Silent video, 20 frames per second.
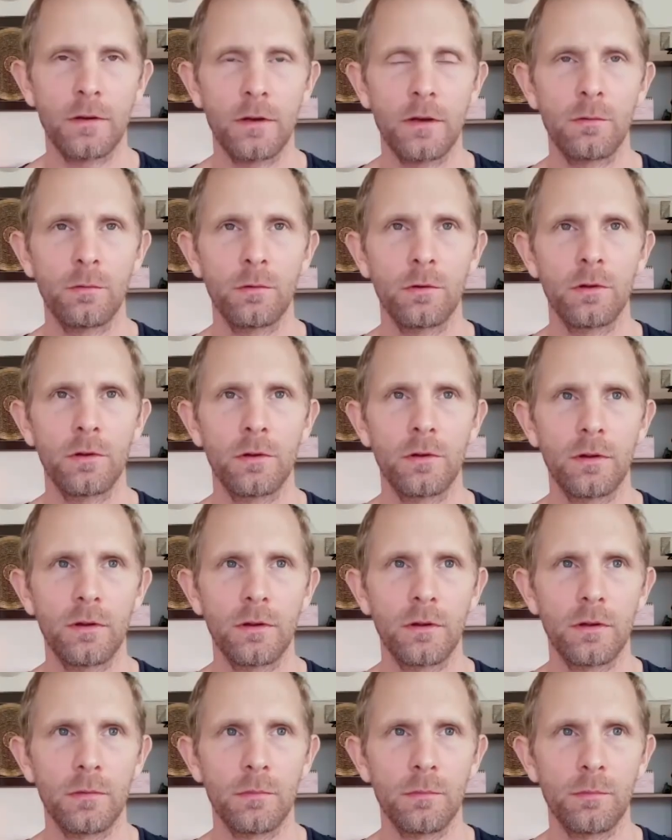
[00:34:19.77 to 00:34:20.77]
I think I would
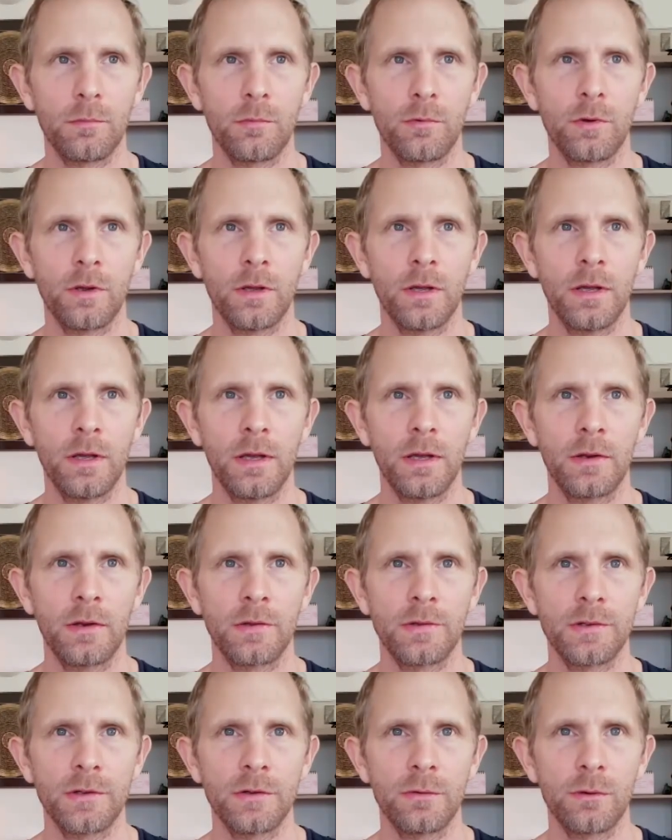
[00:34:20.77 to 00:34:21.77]
bring in
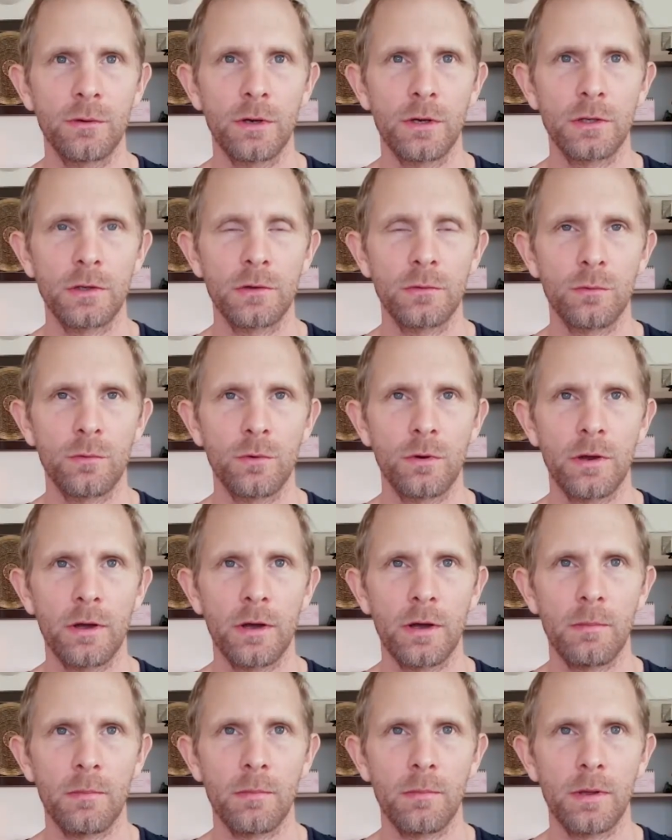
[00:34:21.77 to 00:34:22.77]
a situation
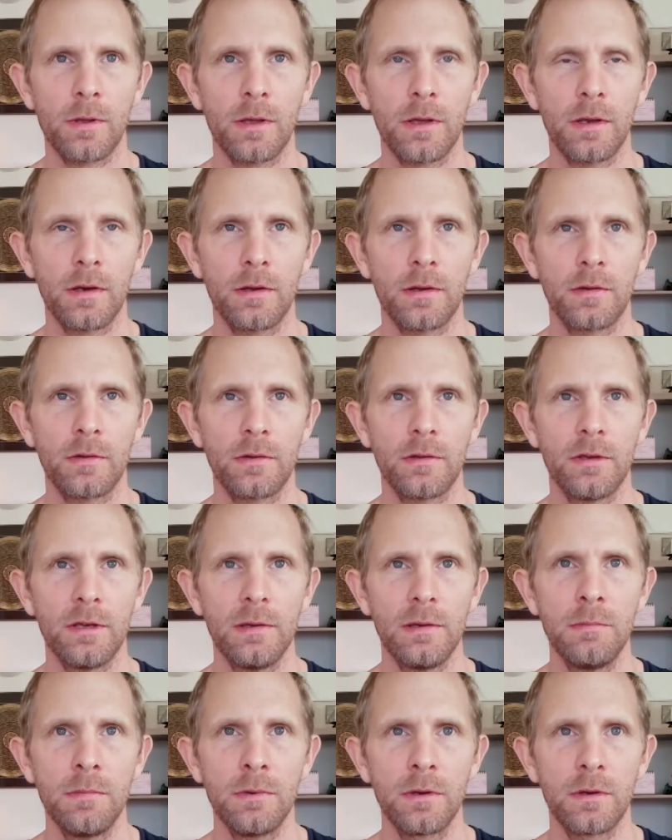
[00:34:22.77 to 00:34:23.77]
where I'm in a
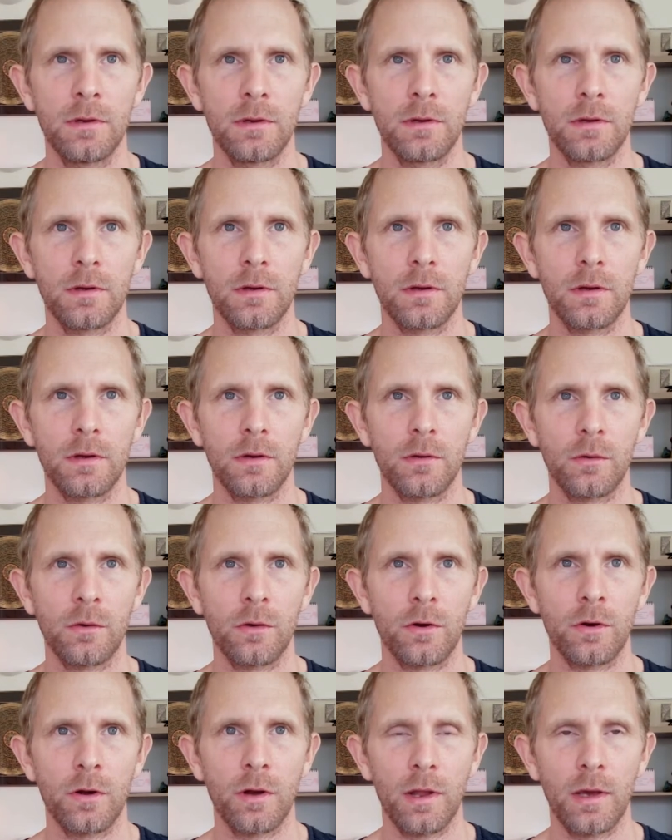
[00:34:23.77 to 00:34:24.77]
team,
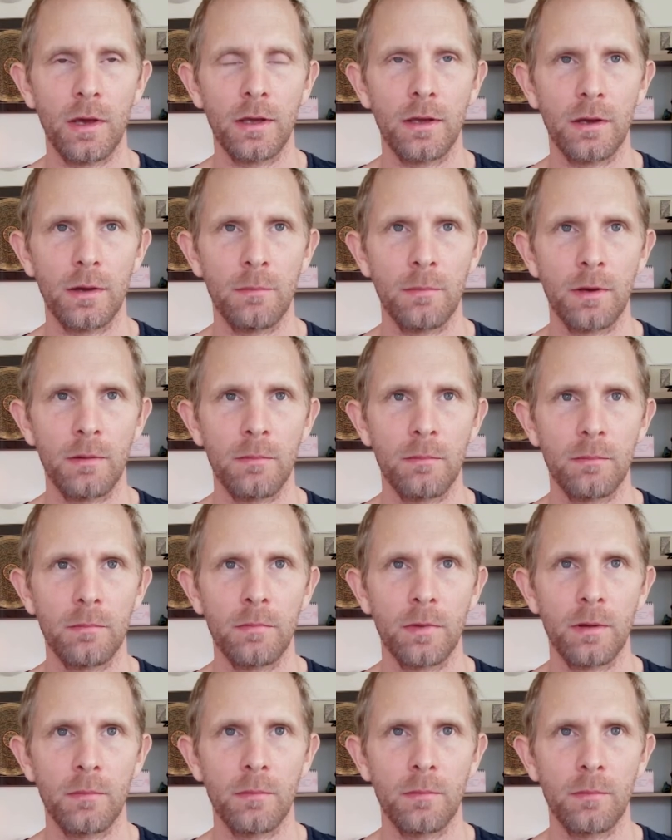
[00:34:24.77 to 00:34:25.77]
or like
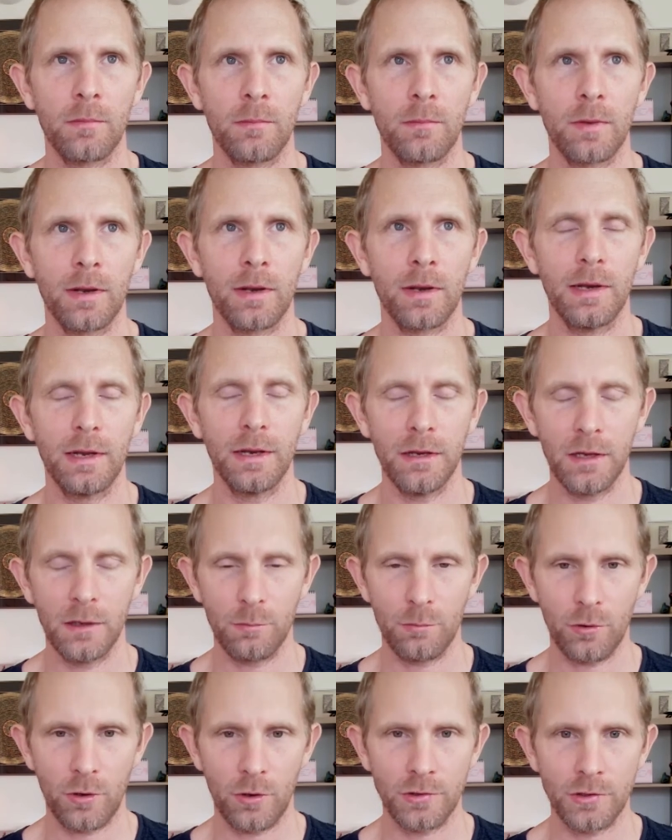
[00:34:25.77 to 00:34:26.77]
I'm leading
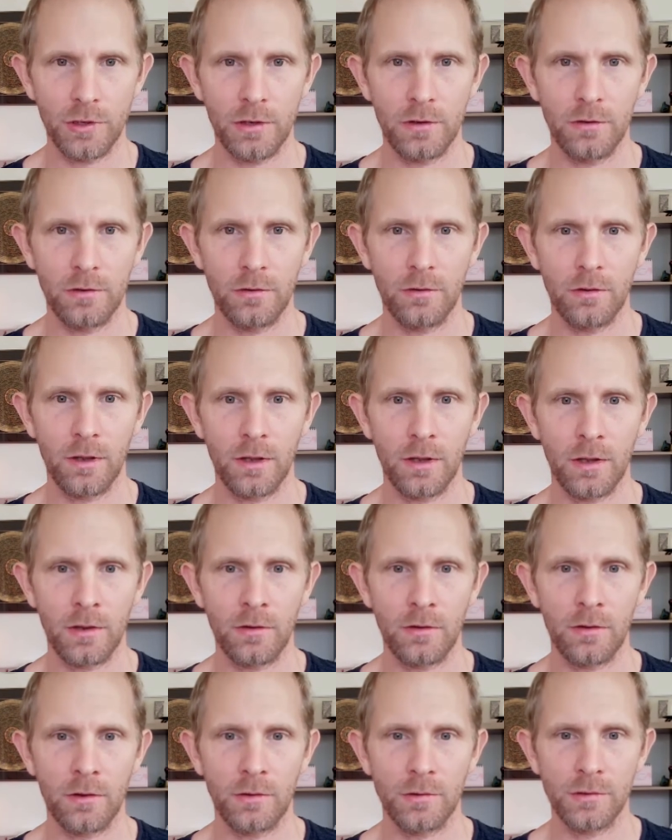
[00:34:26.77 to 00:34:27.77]
a project
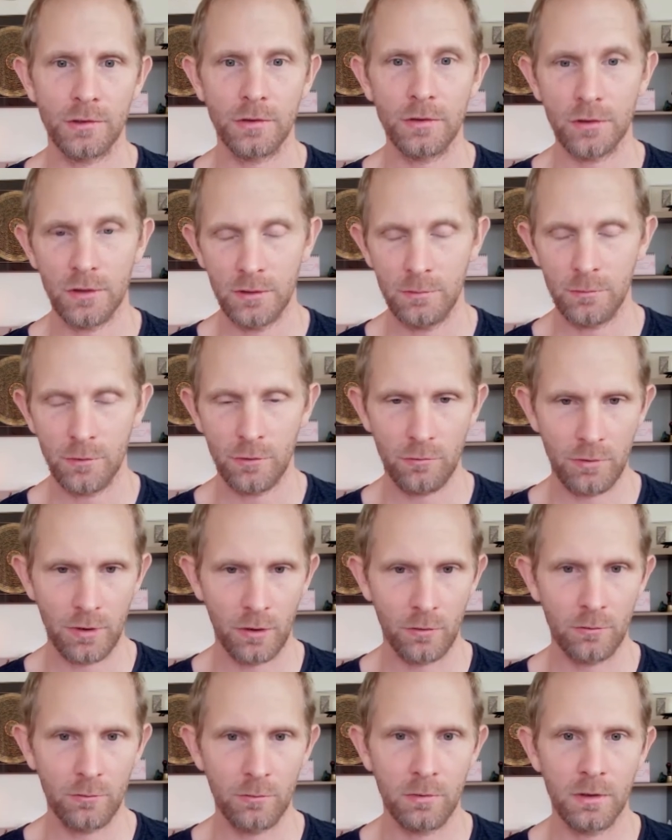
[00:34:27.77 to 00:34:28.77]
and there's a team
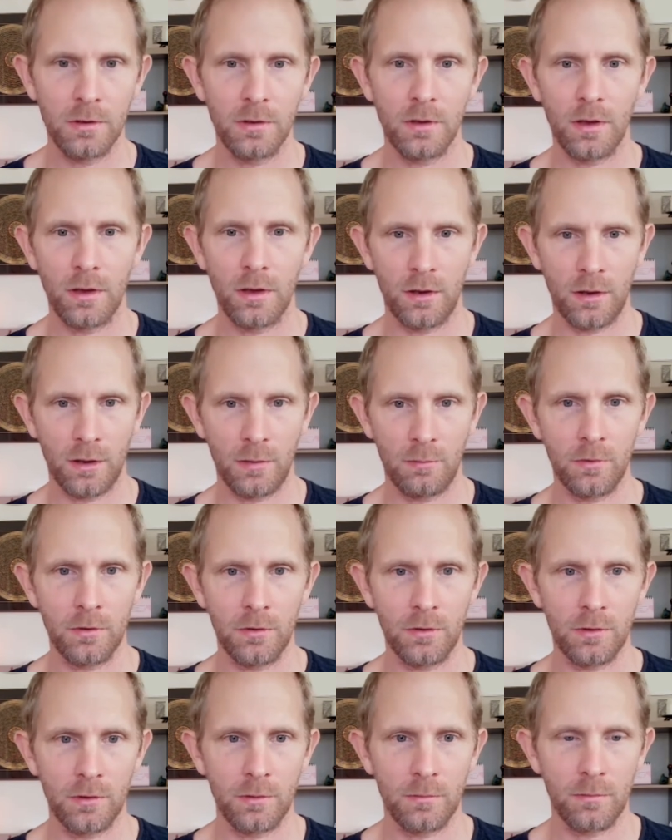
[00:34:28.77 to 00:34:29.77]
around me and I'm
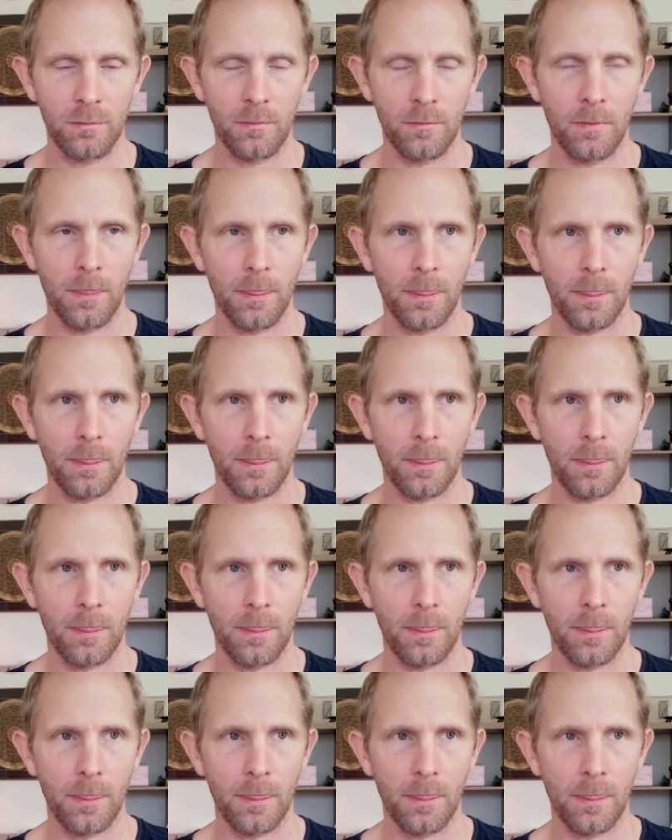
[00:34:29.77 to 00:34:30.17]
the